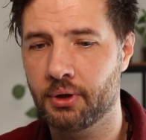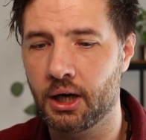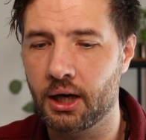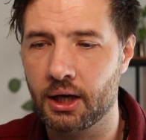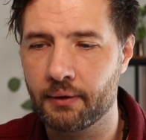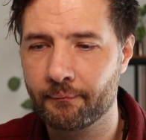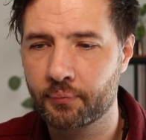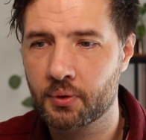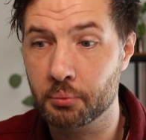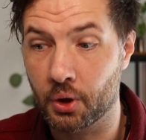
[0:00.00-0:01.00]
uh,
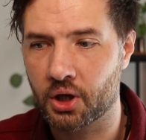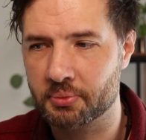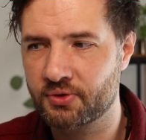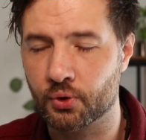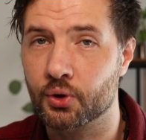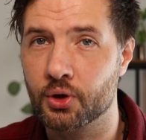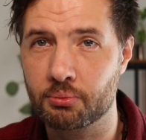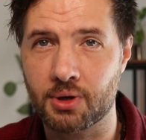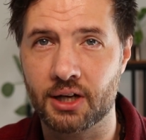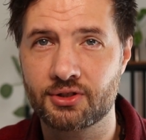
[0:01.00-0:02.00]
mockups for your
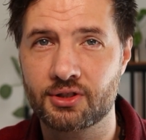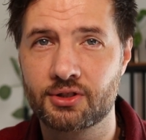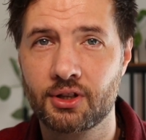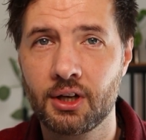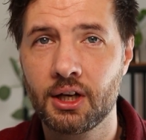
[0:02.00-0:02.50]
project.